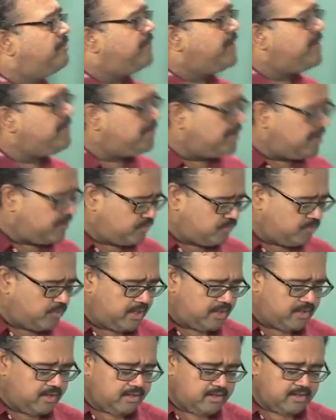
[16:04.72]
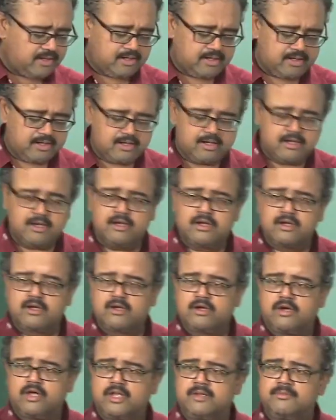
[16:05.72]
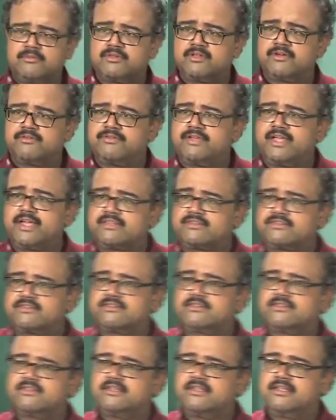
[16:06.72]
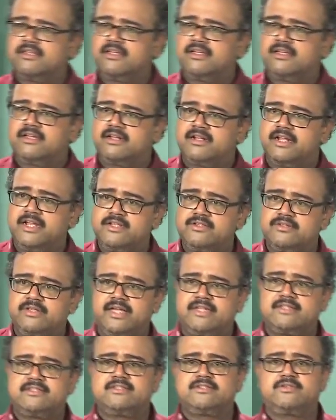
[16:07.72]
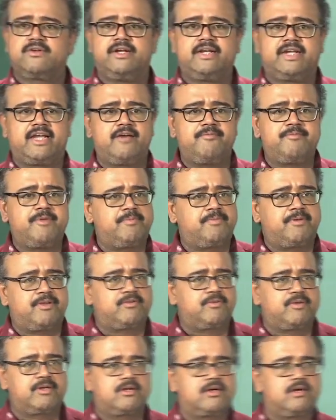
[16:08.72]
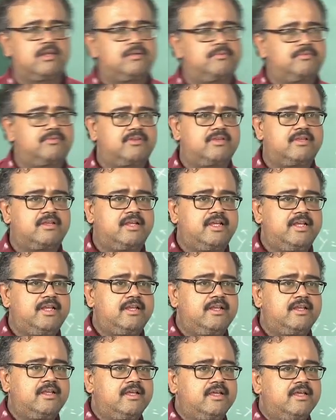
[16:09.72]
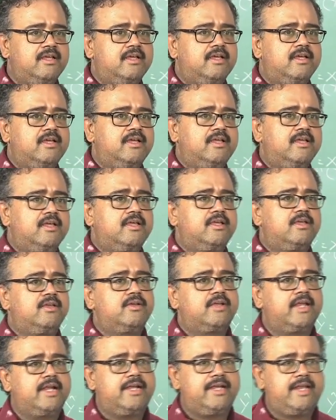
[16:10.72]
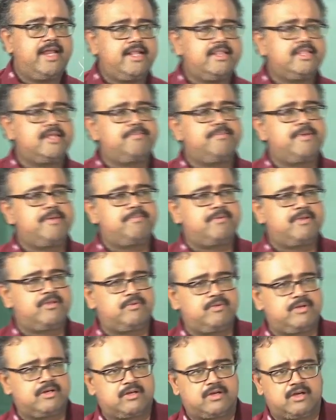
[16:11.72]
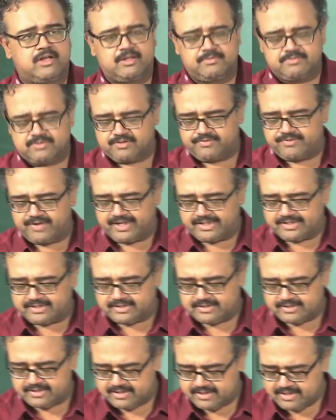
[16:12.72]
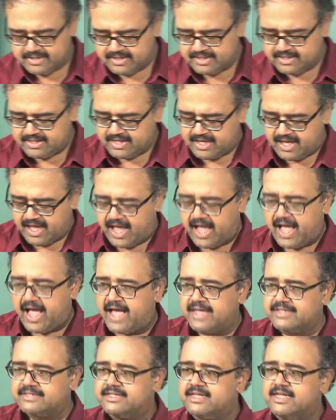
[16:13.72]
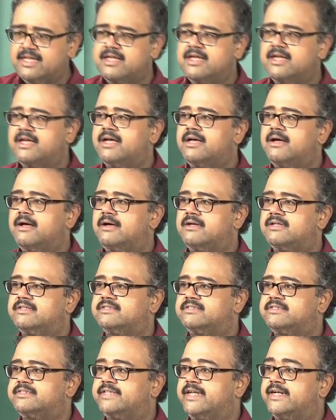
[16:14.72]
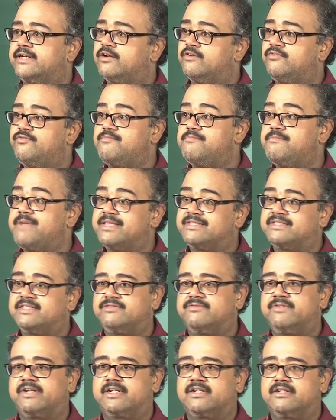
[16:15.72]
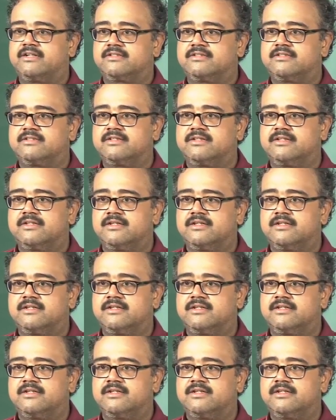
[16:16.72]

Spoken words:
p plus 1 columns of x, right. So, x is going to have p plus 1 columns, right. You can take the p plus 1 columns of x as a set of basis vectors,